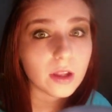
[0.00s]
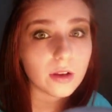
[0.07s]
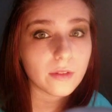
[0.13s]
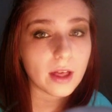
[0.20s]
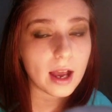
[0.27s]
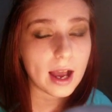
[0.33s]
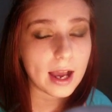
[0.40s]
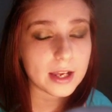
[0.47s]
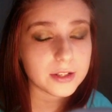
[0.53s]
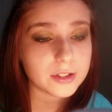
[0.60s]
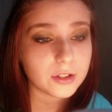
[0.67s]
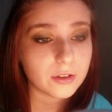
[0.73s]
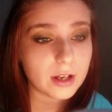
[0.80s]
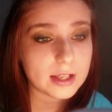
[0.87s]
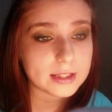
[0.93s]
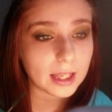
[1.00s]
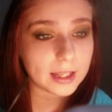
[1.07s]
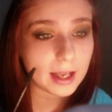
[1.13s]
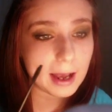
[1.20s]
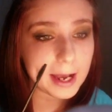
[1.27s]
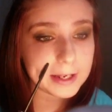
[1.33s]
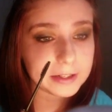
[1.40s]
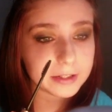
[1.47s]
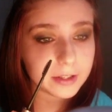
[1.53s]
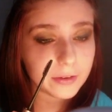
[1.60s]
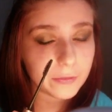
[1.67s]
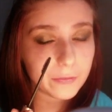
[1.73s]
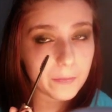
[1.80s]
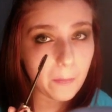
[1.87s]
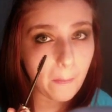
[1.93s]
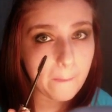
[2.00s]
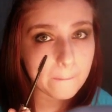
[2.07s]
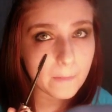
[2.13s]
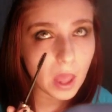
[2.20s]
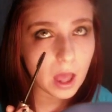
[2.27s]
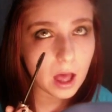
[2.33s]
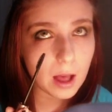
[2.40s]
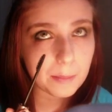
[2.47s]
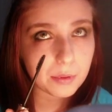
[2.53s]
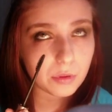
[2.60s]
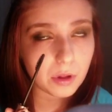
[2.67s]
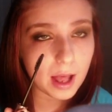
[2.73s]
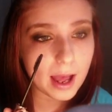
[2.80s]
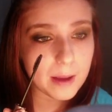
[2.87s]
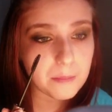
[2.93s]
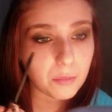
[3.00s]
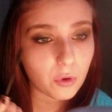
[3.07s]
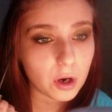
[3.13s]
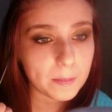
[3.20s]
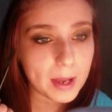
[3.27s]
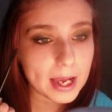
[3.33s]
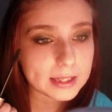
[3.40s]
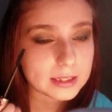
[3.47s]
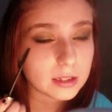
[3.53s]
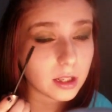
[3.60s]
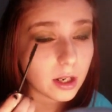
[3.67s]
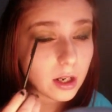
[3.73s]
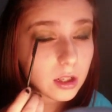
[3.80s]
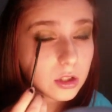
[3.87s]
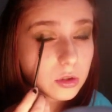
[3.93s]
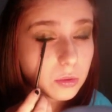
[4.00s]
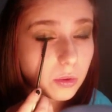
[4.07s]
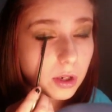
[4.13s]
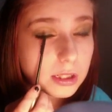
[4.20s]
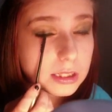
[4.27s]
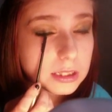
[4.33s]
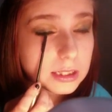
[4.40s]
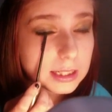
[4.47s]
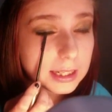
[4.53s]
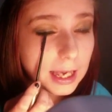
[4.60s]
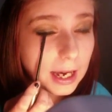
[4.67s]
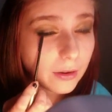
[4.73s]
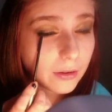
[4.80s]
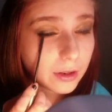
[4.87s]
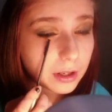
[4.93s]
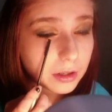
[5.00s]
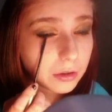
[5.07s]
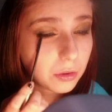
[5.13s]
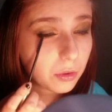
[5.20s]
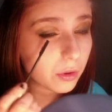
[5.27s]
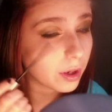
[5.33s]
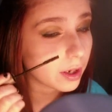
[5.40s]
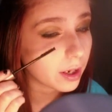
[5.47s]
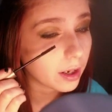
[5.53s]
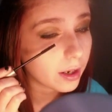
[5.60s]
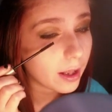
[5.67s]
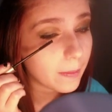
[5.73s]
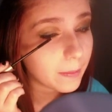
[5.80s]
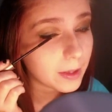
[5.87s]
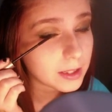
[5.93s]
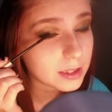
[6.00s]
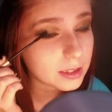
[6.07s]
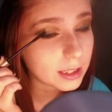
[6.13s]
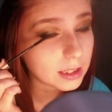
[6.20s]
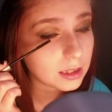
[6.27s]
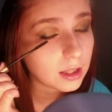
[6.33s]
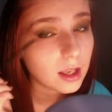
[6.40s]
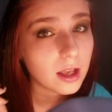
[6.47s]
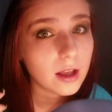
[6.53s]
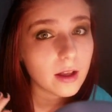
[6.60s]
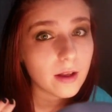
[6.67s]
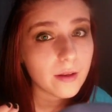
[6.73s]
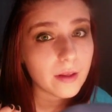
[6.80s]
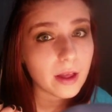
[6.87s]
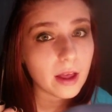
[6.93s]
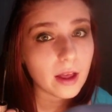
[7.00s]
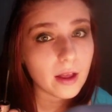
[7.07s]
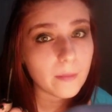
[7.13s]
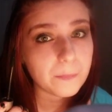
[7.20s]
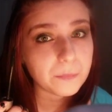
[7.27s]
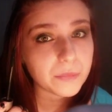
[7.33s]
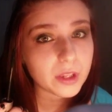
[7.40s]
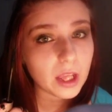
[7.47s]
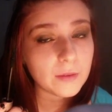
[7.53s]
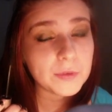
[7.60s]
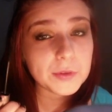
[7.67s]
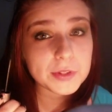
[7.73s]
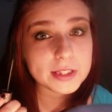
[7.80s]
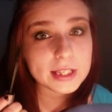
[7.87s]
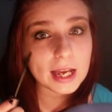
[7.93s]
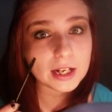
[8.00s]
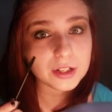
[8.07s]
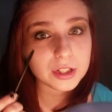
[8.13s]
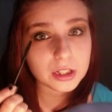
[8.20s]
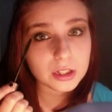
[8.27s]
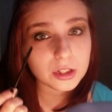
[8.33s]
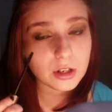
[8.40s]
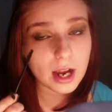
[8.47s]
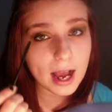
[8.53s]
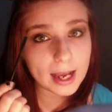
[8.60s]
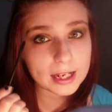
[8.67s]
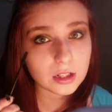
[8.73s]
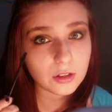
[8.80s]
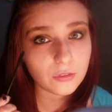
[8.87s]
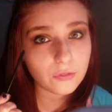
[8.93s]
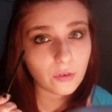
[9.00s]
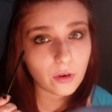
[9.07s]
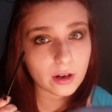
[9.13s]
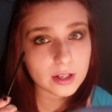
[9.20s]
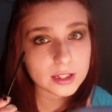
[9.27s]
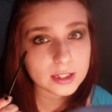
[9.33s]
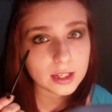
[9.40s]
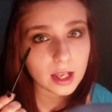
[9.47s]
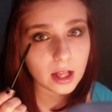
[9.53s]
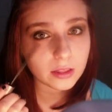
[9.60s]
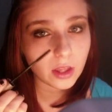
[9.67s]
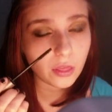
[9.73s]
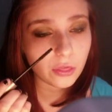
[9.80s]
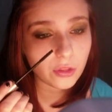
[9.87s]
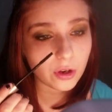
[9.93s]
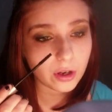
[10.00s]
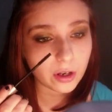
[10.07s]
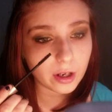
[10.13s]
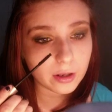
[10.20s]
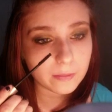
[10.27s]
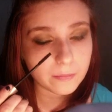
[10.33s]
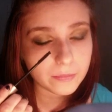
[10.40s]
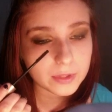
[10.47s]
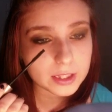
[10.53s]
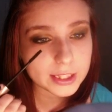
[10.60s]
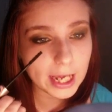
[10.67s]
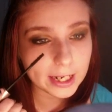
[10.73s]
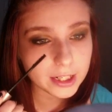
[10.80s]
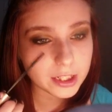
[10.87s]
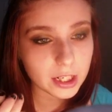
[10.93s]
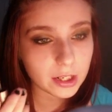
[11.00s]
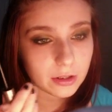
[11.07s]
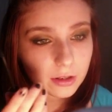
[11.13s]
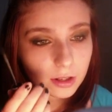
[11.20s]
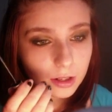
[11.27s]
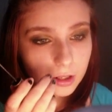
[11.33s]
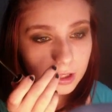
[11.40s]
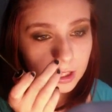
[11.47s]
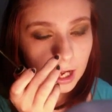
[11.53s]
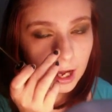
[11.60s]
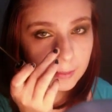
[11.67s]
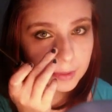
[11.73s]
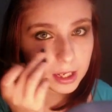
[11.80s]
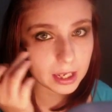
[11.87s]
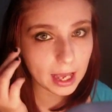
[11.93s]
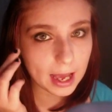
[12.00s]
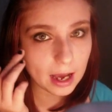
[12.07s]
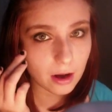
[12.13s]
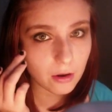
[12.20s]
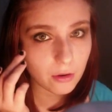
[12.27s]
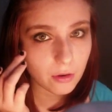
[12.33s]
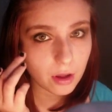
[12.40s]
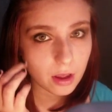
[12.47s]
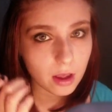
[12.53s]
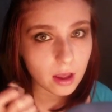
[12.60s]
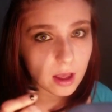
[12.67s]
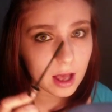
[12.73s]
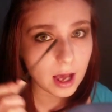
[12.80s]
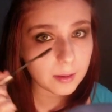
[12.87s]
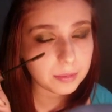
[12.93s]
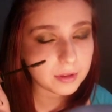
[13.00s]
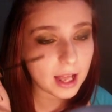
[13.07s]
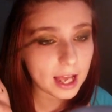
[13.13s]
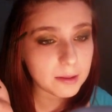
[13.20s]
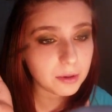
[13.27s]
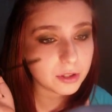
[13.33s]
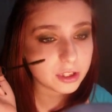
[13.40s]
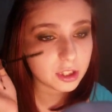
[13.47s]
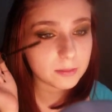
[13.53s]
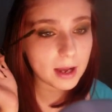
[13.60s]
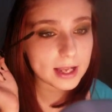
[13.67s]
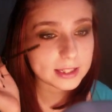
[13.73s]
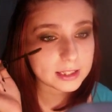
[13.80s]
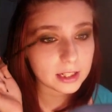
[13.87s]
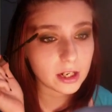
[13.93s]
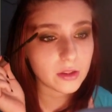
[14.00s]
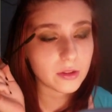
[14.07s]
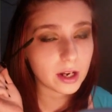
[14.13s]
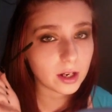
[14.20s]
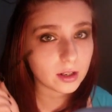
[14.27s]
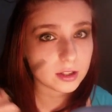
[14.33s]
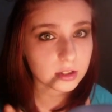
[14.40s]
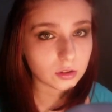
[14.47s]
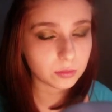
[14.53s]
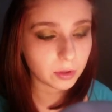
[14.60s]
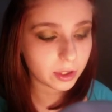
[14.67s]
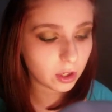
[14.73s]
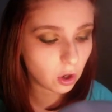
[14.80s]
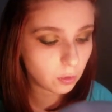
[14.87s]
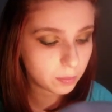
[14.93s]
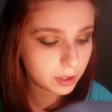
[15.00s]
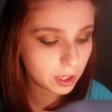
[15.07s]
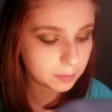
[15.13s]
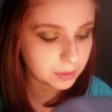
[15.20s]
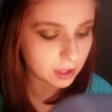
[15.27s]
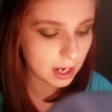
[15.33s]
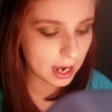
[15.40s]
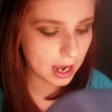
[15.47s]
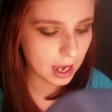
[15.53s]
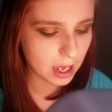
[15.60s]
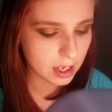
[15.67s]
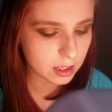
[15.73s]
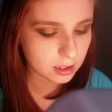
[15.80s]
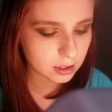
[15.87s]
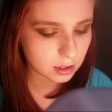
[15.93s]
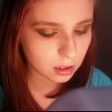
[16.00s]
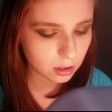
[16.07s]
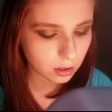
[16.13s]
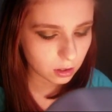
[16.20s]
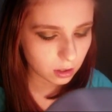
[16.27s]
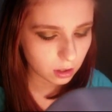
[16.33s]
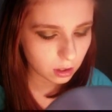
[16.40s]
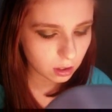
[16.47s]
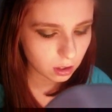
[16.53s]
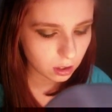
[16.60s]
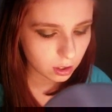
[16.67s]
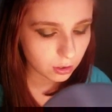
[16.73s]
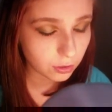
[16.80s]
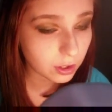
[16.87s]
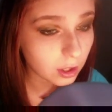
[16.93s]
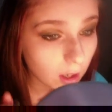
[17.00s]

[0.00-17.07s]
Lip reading: or that I do, is I kind of apply more mascara towards the outer corner, and this, like, if you sectioned your eye into fourths, the third section coming out, apply most of your mascara there because it will really open up your eyes. You